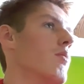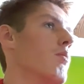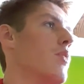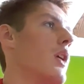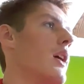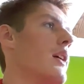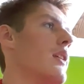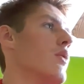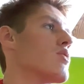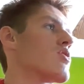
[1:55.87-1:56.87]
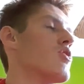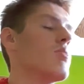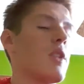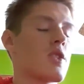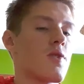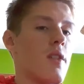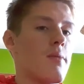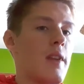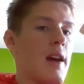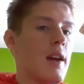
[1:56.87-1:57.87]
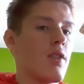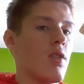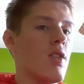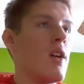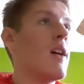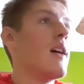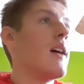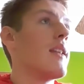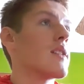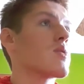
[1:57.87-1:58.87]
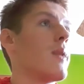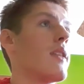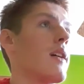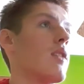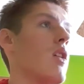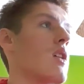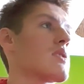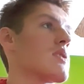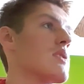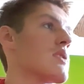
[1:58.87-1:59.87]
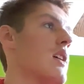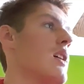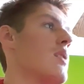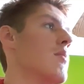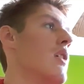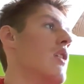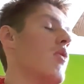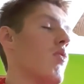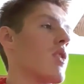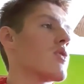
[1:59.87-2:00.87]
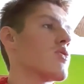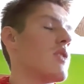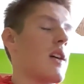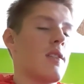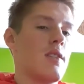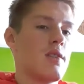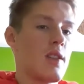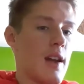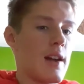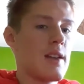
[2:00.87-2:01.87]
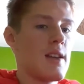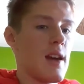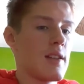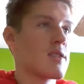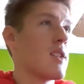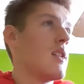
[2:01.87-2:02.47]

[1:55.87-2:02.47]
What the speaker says: but it was too much for them to handle. And that's why they lost this game 100-98.